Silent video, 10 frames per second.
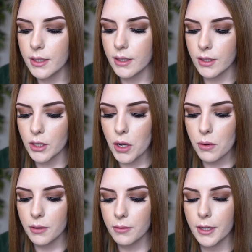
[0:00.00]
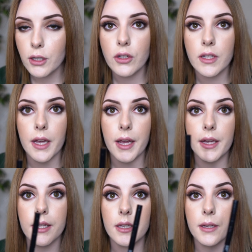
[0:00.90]
So I just
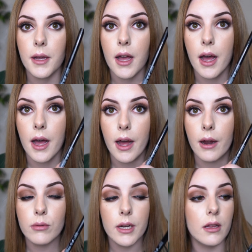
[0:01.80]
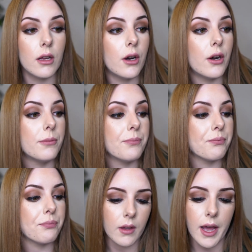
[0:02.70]
take a regular
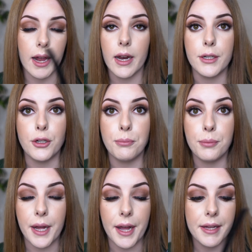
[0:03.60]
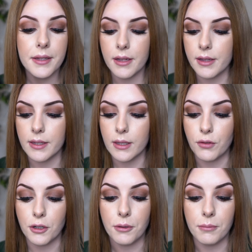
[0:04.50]
eyeliner pen. This is
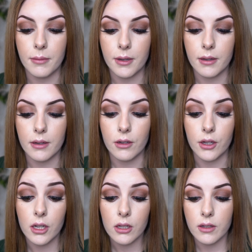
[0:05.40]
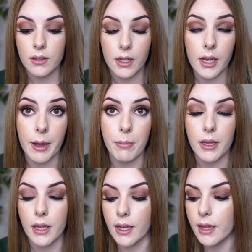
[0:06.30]
from NYX, the
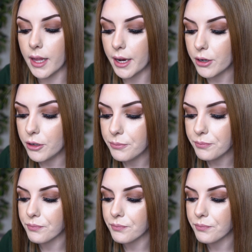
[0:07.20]
Epic Ink Liner.